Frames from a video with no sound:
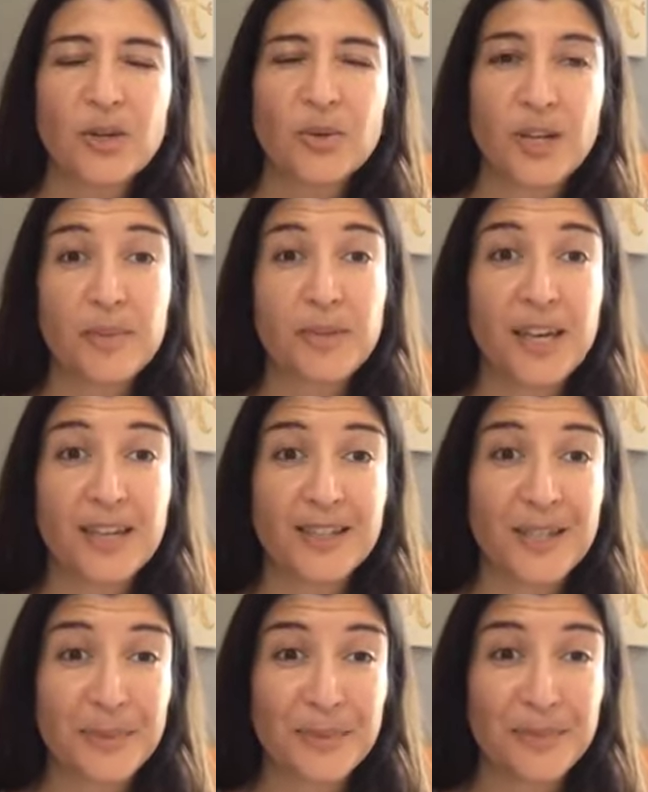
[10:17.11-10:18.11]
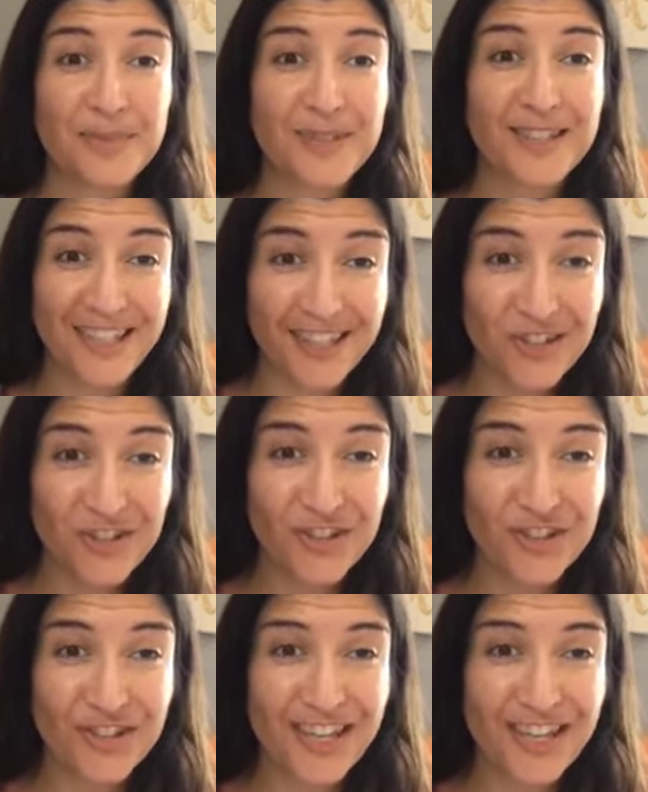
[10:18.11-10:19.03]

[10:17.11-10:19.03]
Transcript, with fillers: when I began to teach,